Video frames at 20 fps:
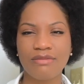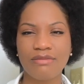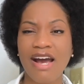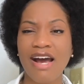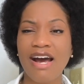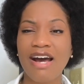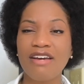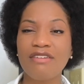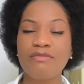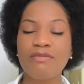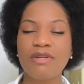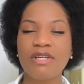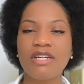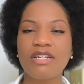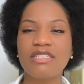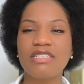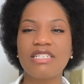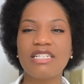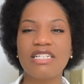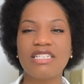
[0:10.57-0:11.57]
I've
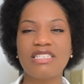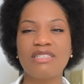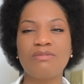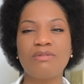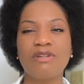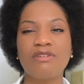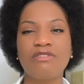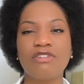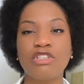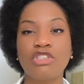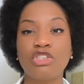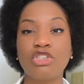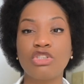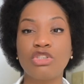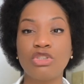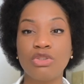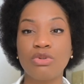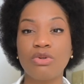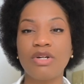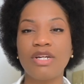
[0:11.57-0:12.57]
begun to experience
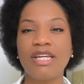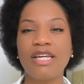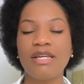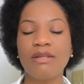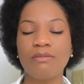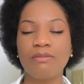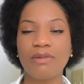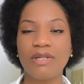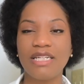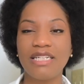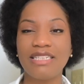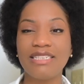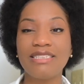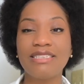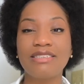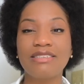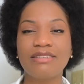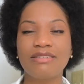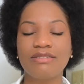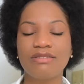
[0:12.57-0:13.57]
joy and
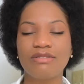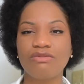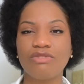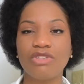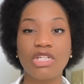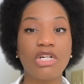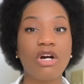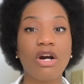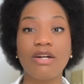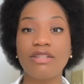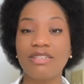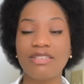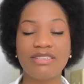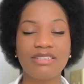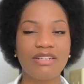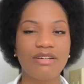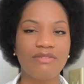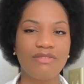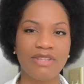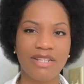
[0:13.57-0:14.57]
peace regardless
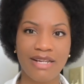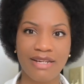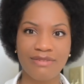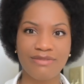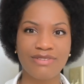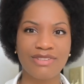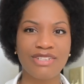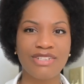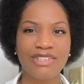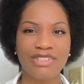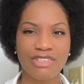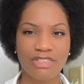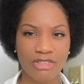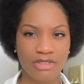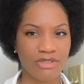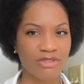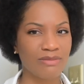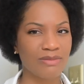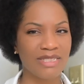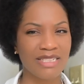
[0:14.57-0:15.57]
of life's
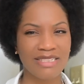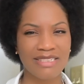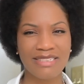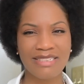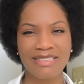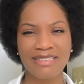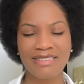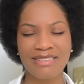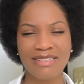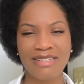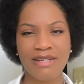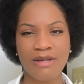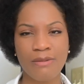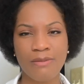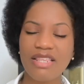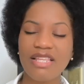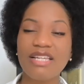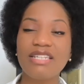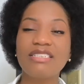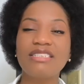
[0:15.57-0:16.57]
circumstances.
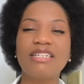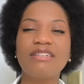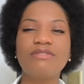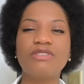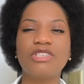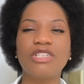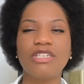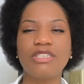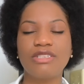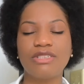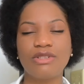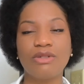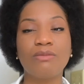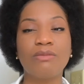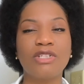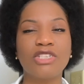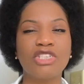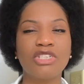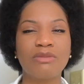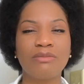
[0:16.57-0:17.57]
Things have changed so
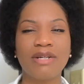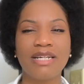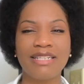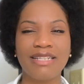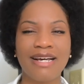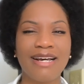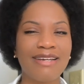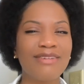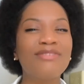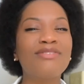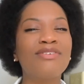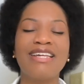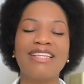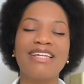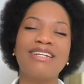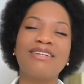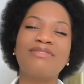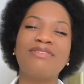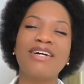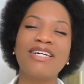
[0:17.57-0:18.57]
much in my life
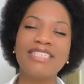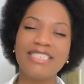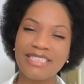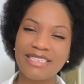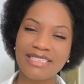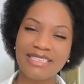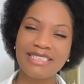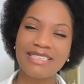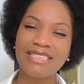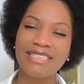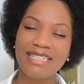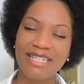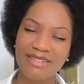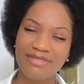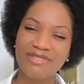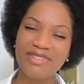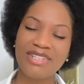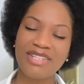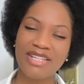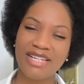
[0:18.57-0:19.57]
that if I listed
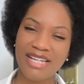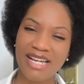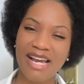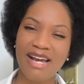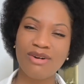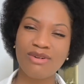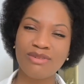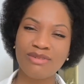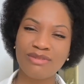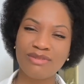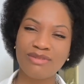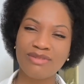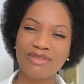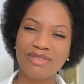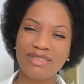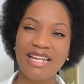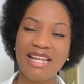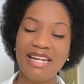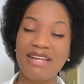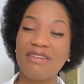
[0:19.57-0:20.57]
everything out
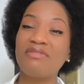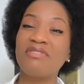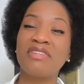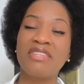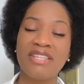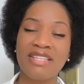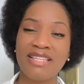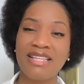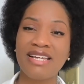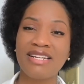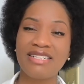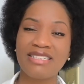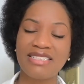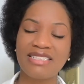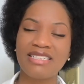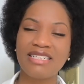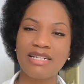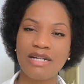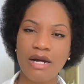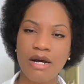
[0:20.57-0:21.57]
and everything that is
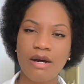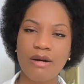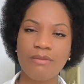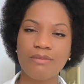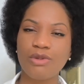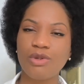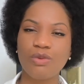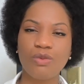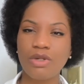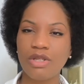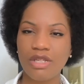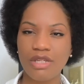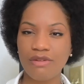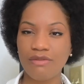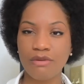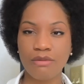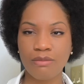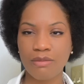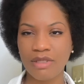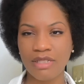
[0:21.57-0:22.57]
to come, you wouldn't
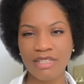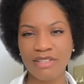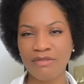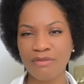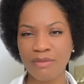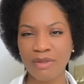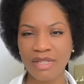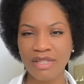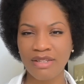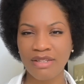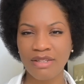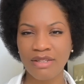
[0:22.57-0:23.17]
even believe me.